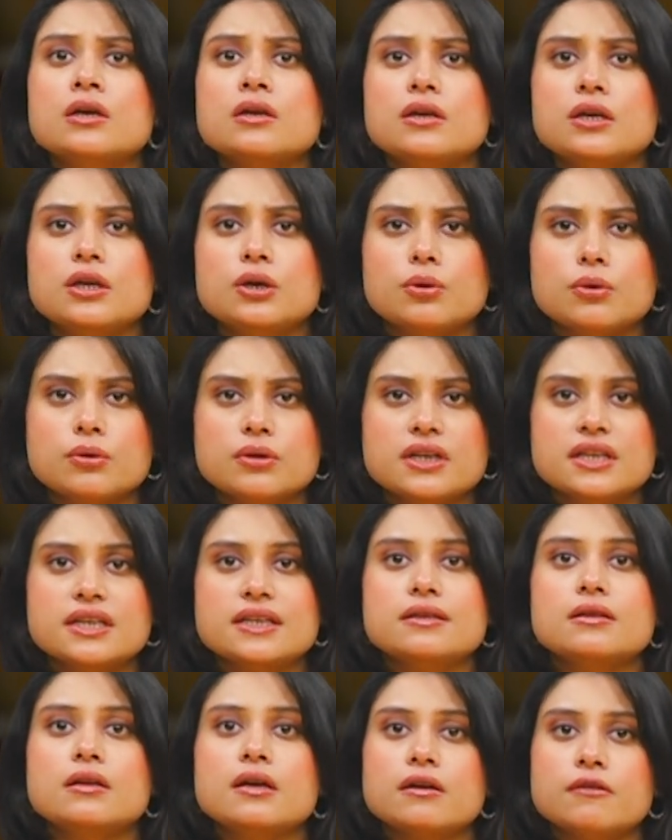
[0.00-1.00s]

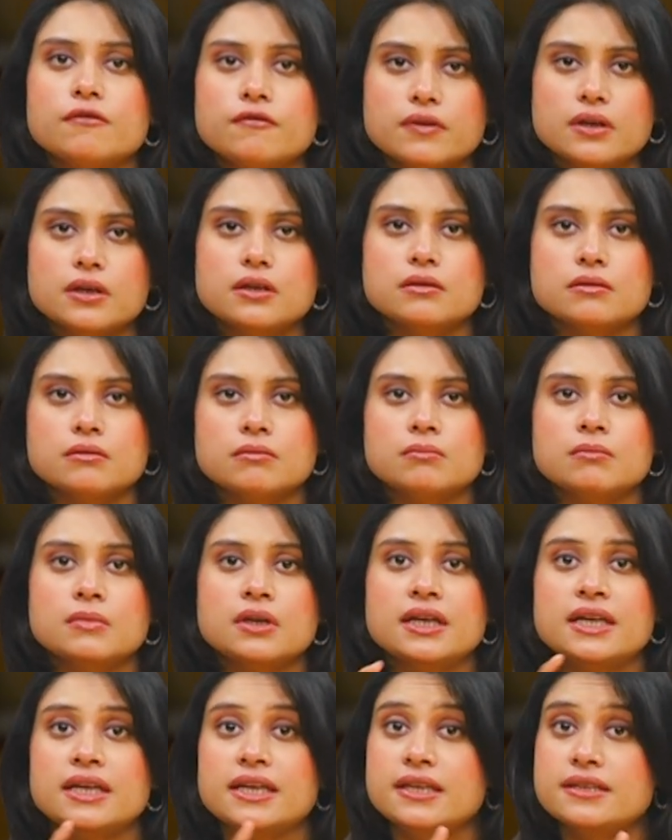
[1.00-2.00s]
Quixotean figure.
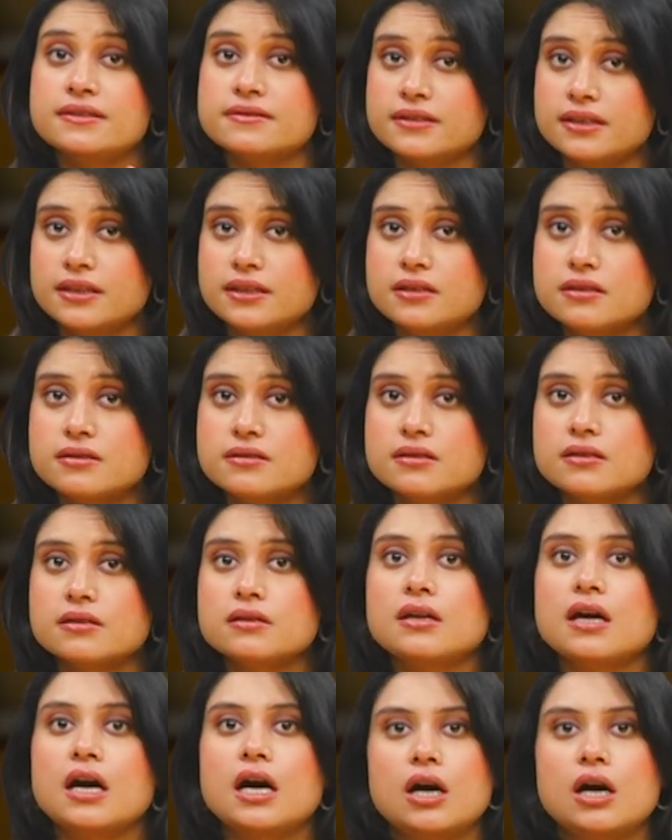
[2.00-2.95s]
He is innocent,